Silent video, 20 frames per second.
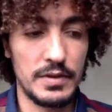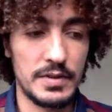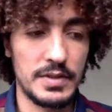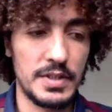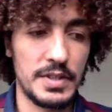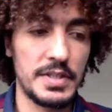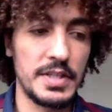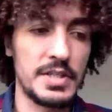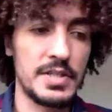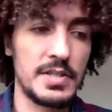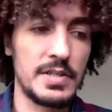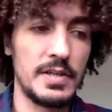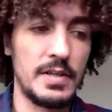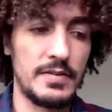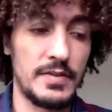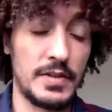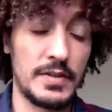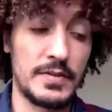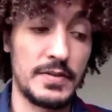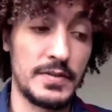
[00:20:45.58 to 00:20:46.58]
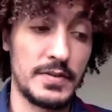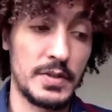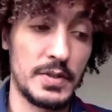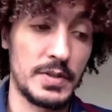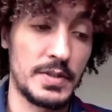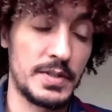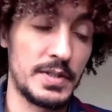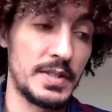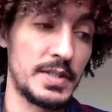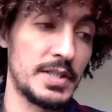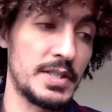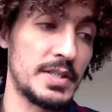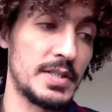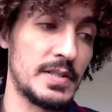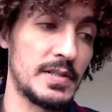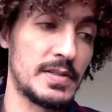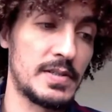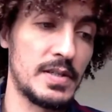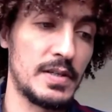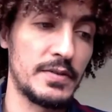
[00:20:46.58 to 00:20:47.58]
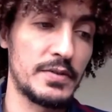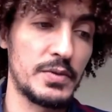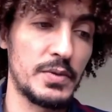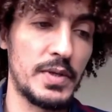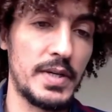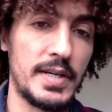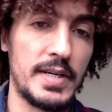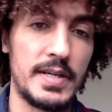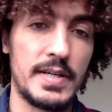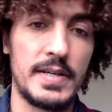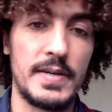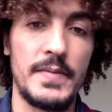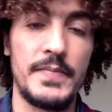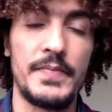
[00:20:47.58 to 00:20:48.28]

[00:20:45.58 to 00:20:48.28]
traditional for, for, traditional software,